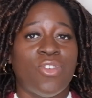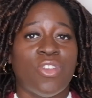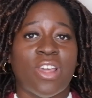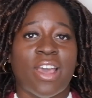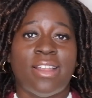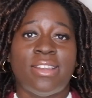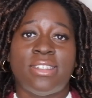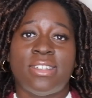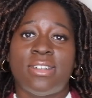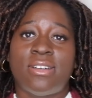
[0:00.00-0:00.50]
you an
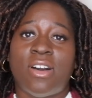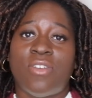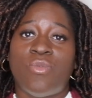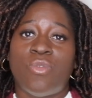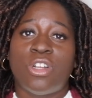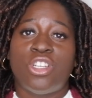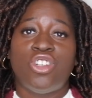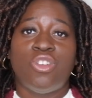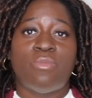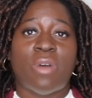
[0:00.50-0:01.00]
idea of
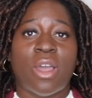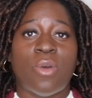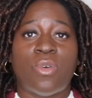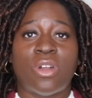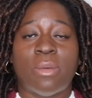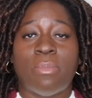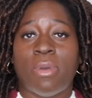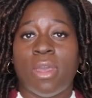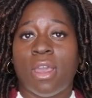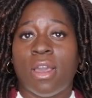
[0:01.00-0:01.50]
what you might
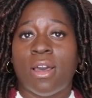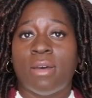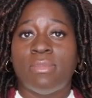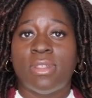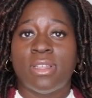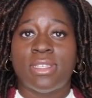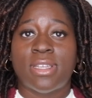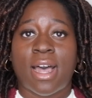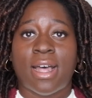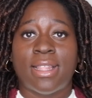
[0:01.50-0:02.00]
want to pick up
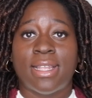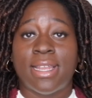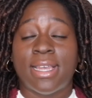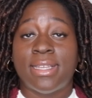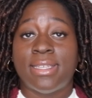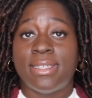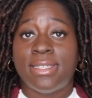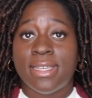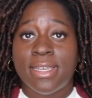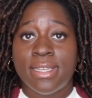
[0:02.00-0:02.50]
this
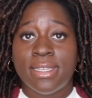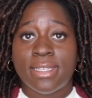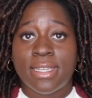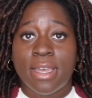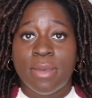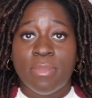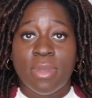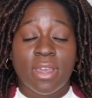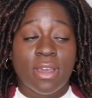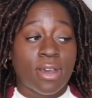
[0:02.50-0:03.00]
holiday
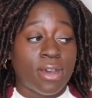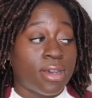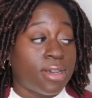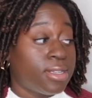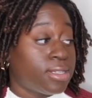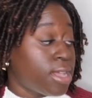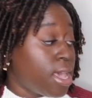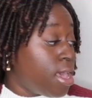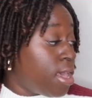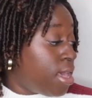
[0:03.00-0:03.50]
season
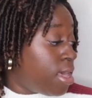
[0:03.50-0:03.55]
because